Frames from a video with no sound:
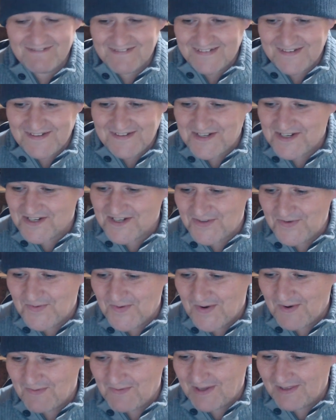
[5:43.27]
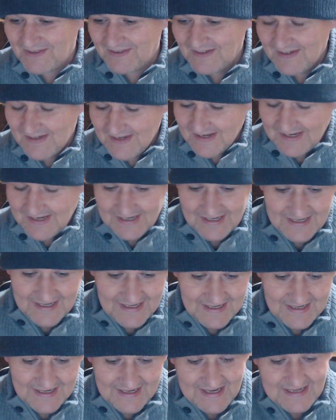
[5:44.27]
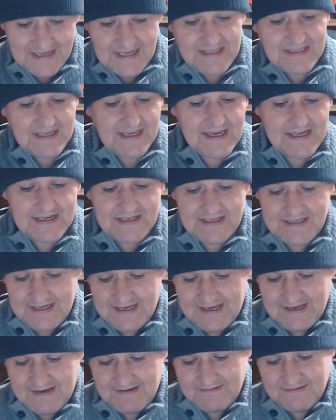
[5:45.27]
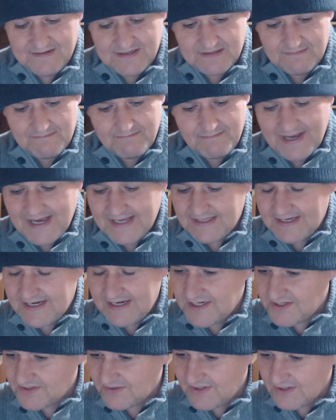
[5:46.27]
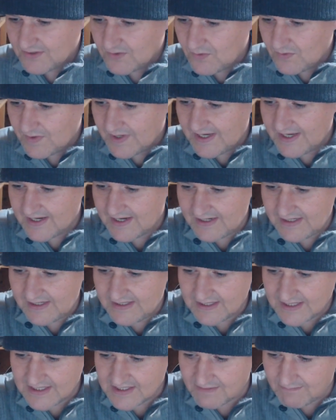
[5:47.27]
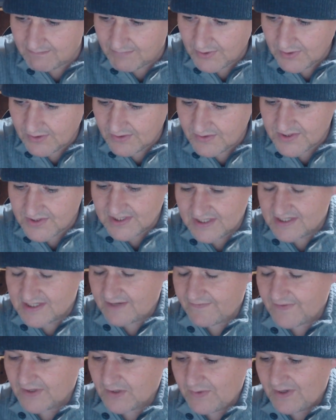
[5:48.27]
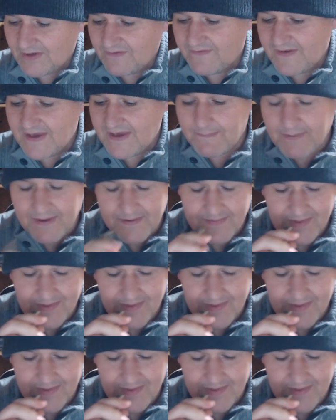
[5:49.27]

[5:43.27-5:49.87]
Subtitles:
You just know I will. I need to get some batteries on the go here. I need to get some bottles. Let's have a quick vape.